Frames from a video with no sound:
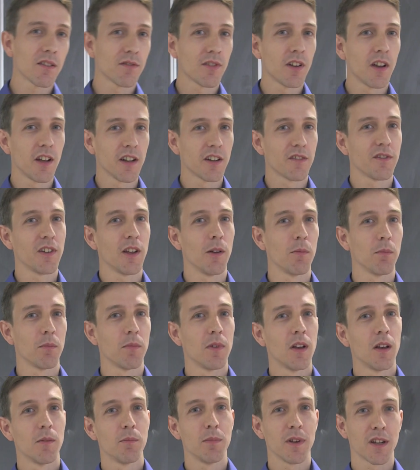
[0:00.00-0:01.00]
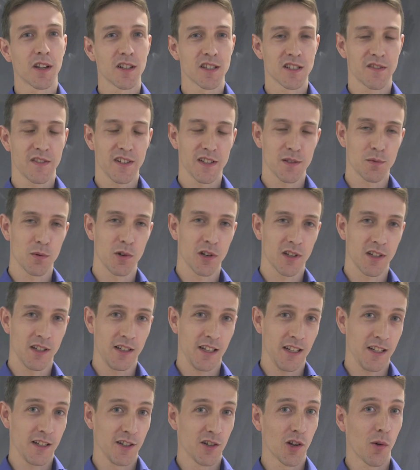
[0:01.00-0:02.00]
have heard of him because of his work
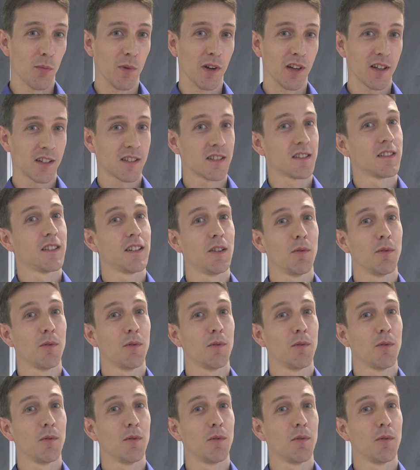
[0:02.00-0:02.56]
in economics.